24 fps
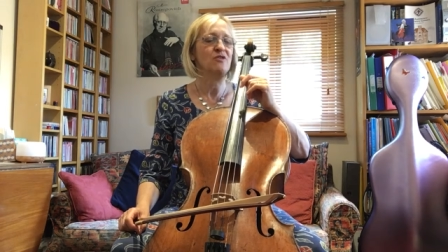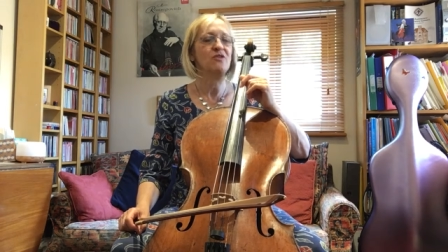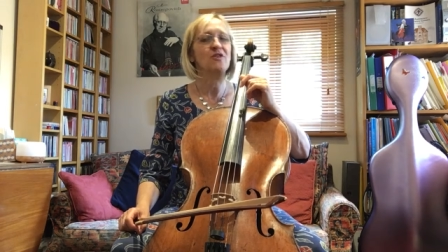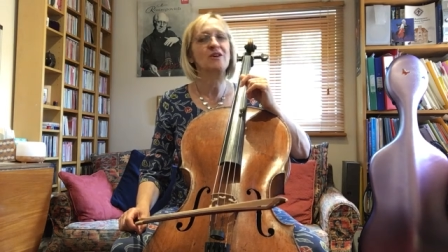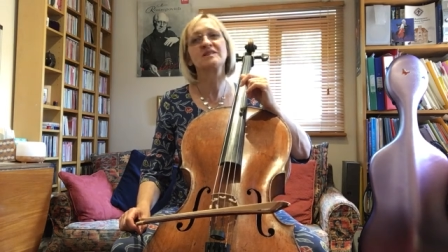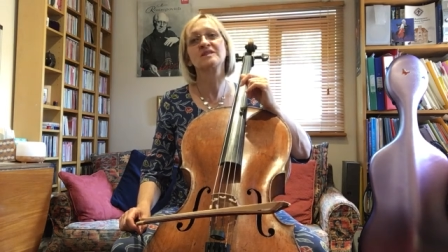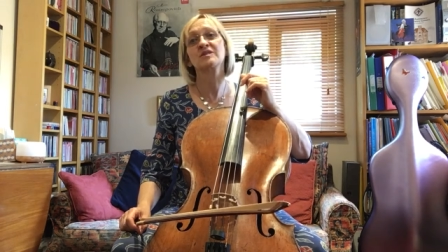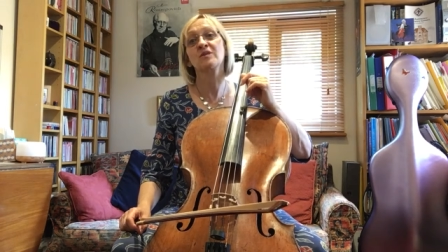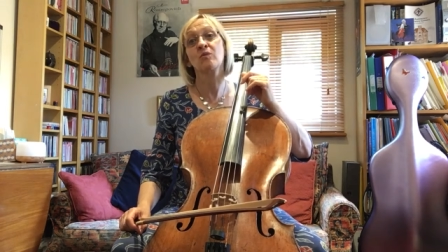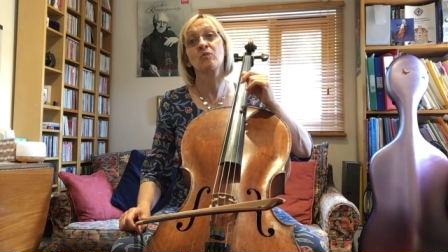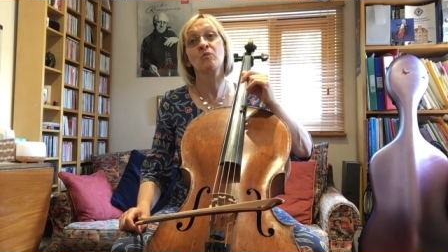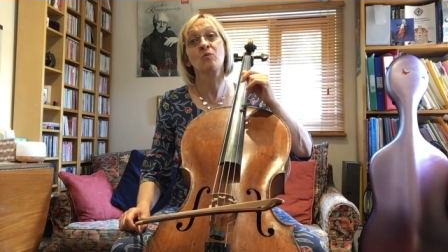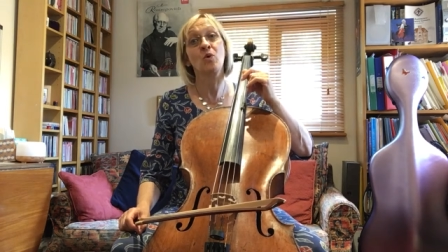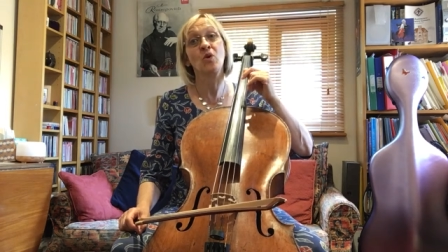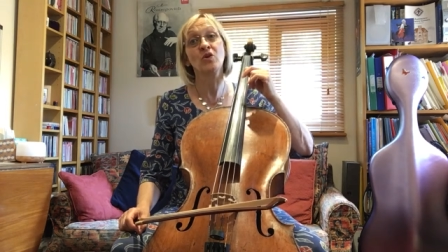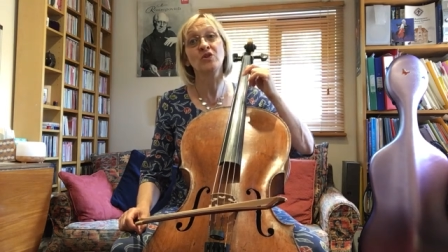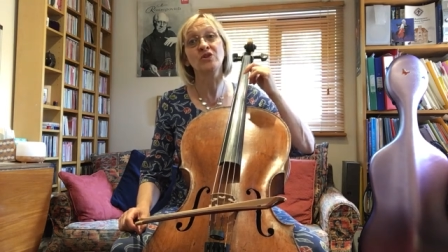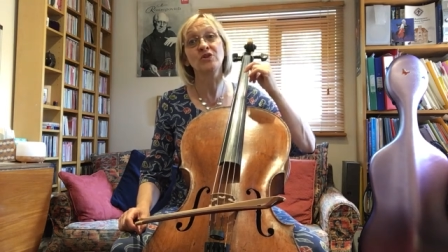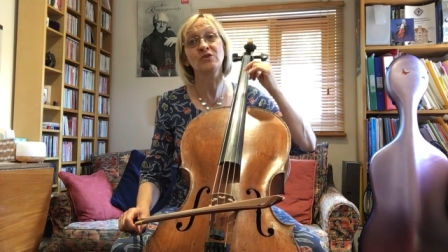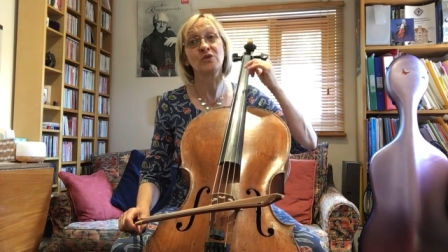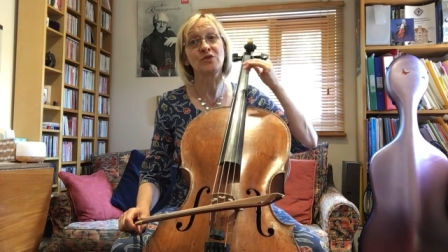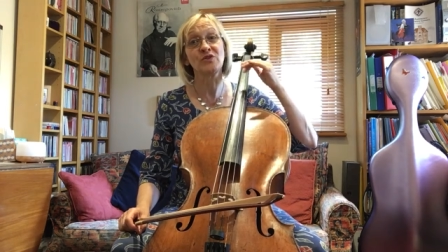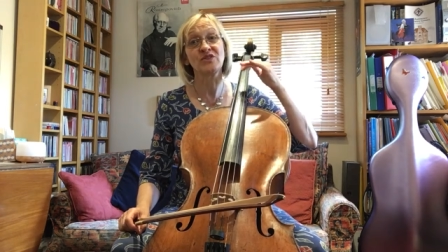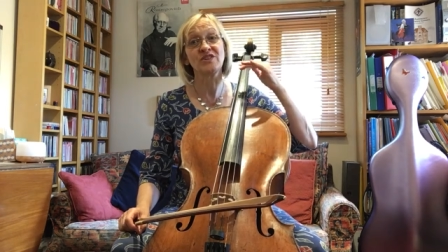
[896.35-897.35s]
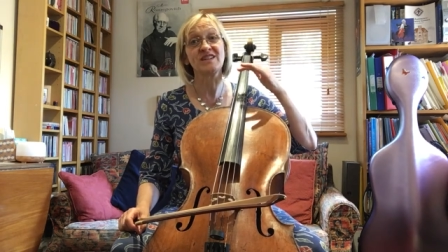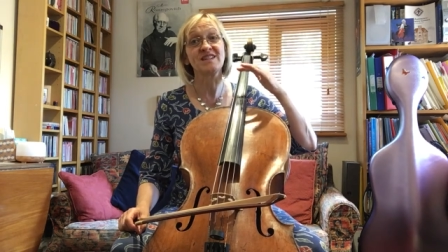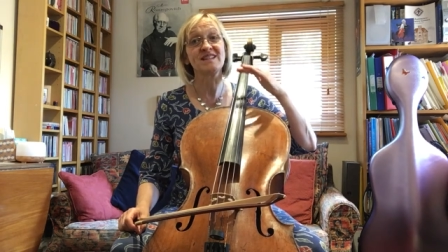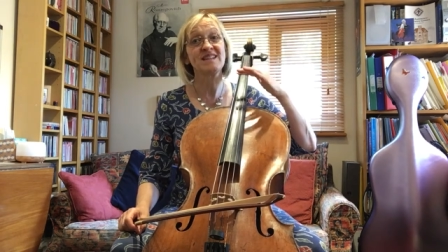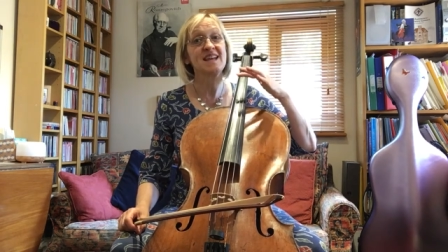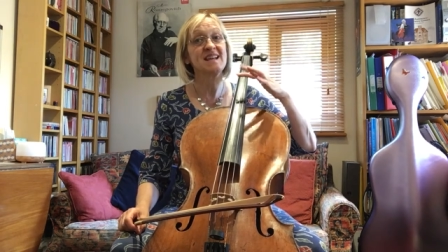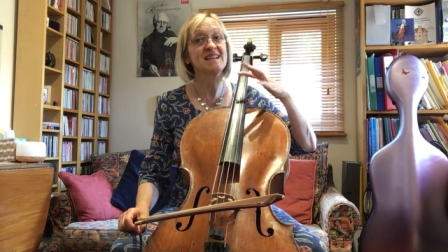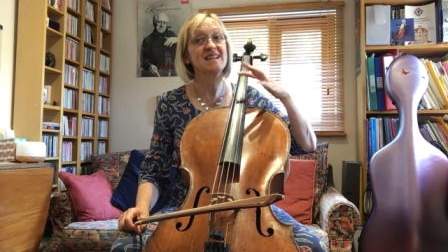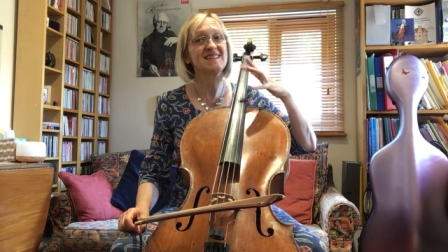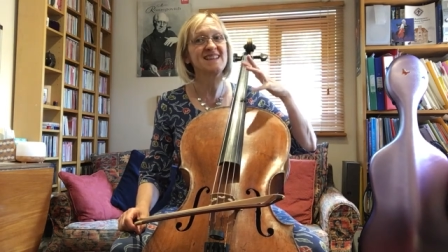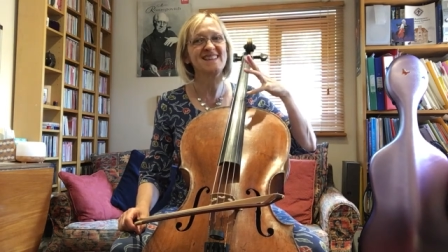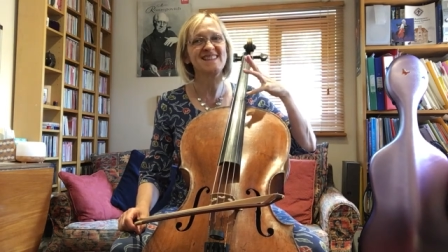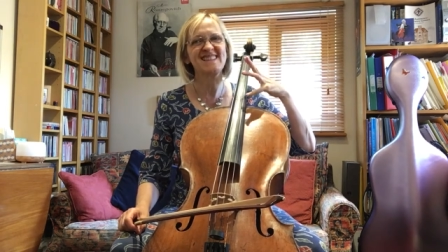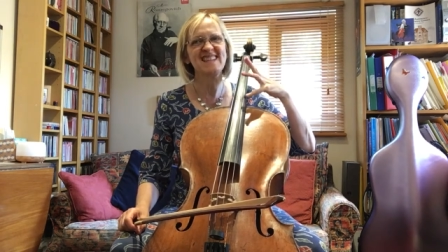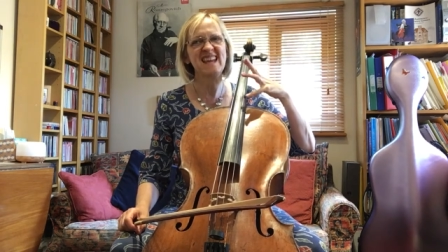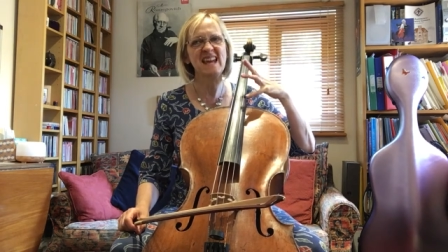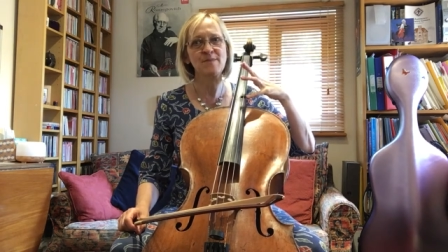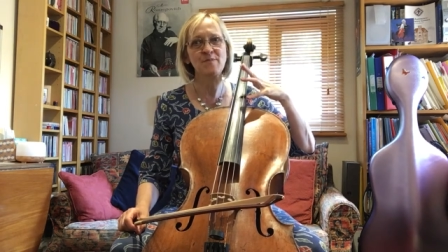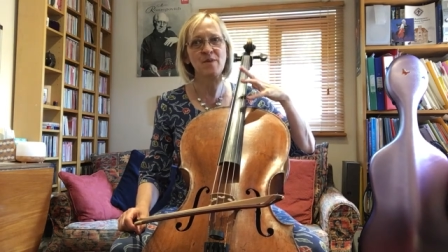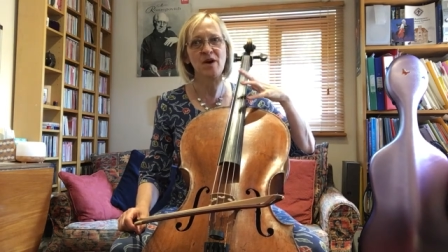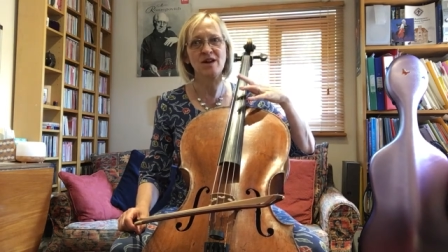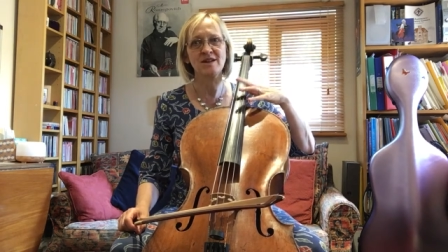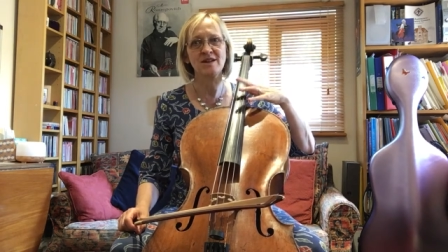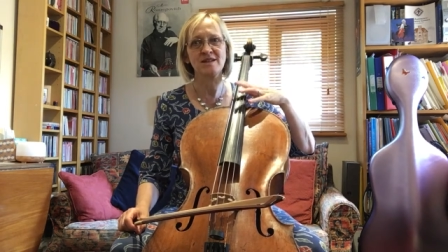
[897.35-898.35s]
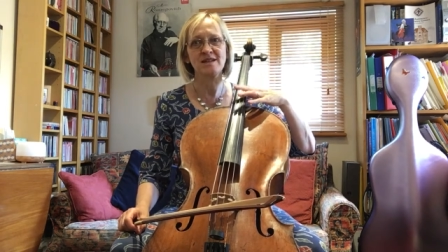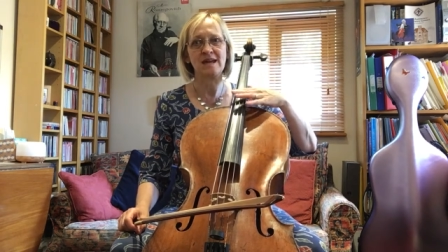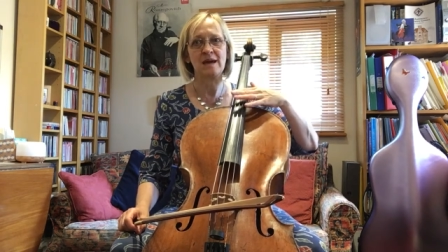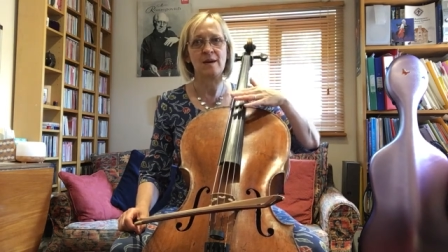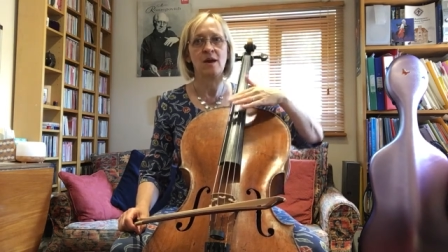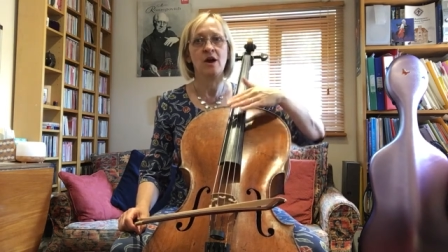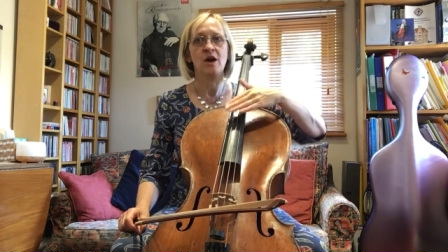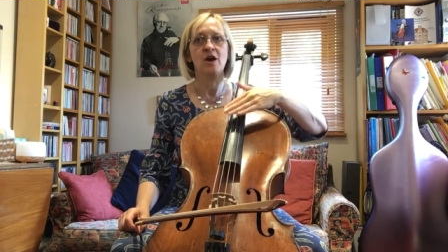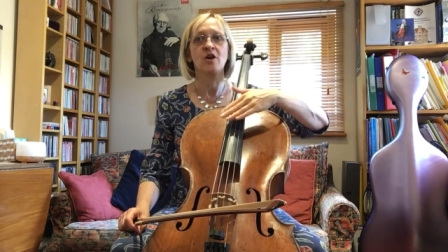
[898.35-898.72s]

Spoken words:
it's wonderful that he takes that same idea,